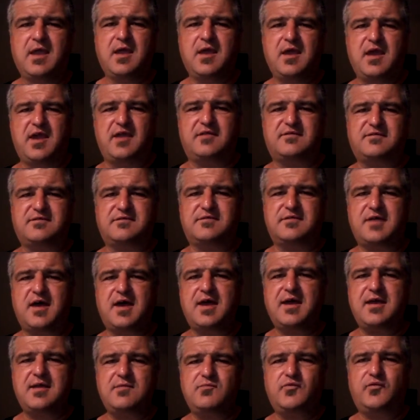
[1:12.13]
It's
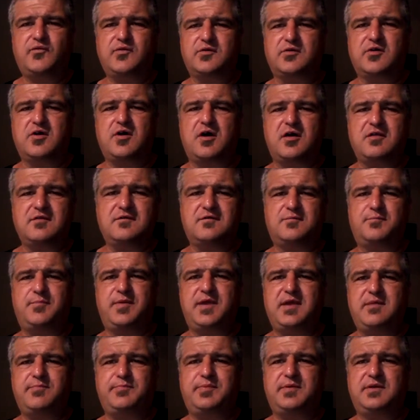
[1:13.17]
time for God's
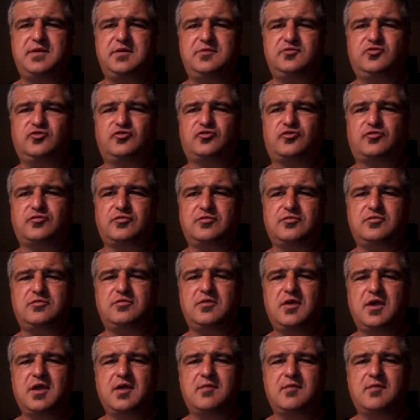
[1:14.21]
people to